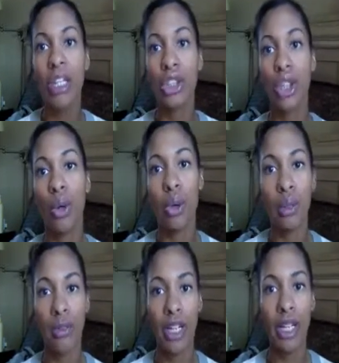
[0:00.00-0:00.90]
So
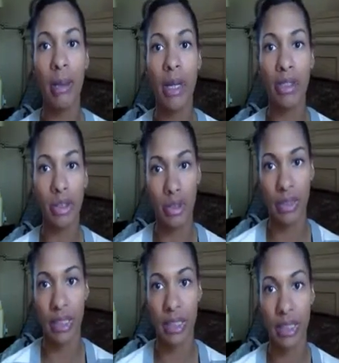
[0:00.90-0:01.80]
when I'm writing out my
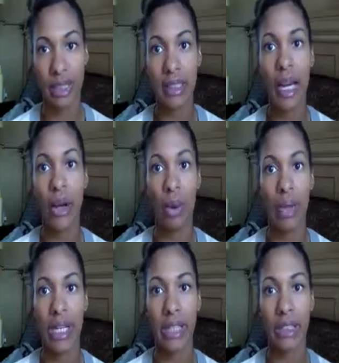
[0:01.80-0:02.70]
grocery list, I
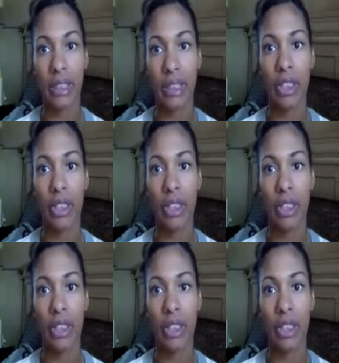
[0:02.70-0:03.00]
always,